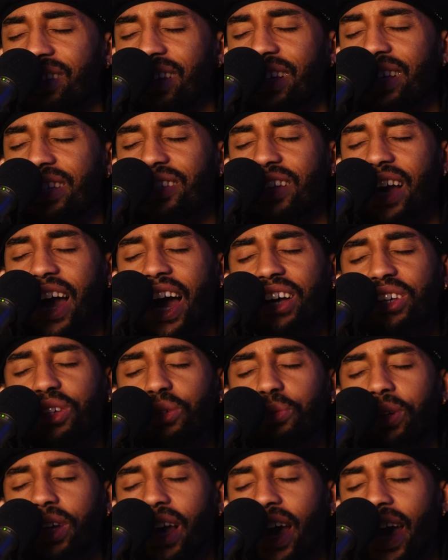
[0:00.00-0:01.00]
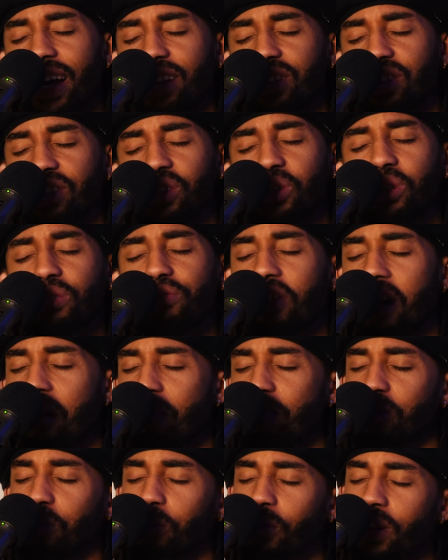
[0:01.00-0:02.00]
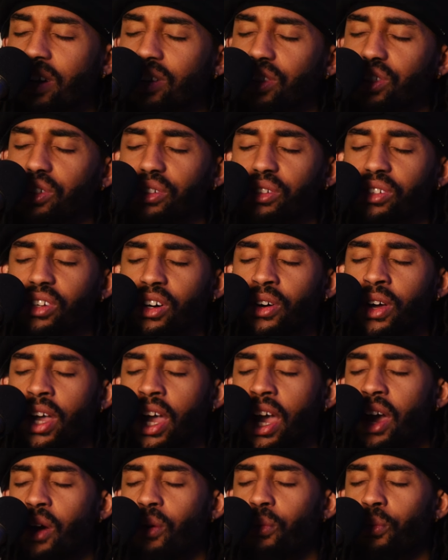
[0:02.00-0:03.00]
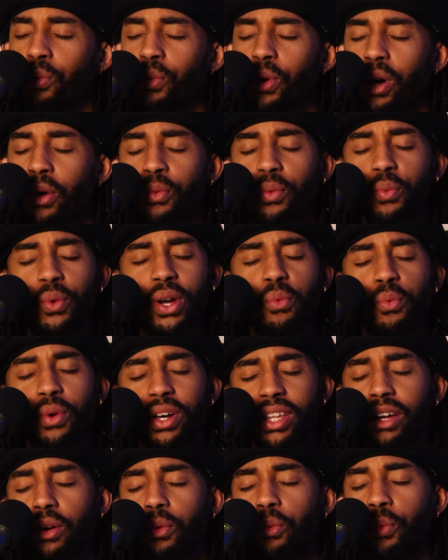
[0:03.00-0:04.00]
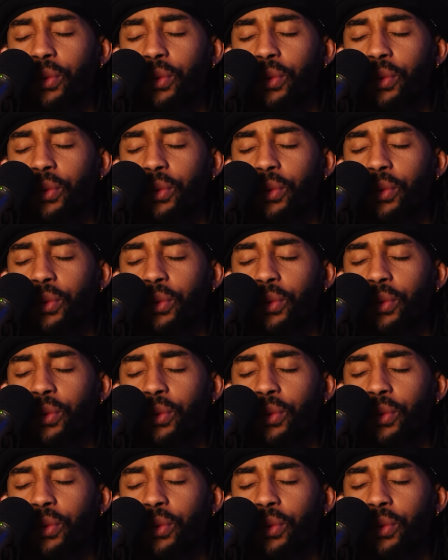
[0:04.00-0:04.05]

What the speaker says: things of how you react to your environment around you, with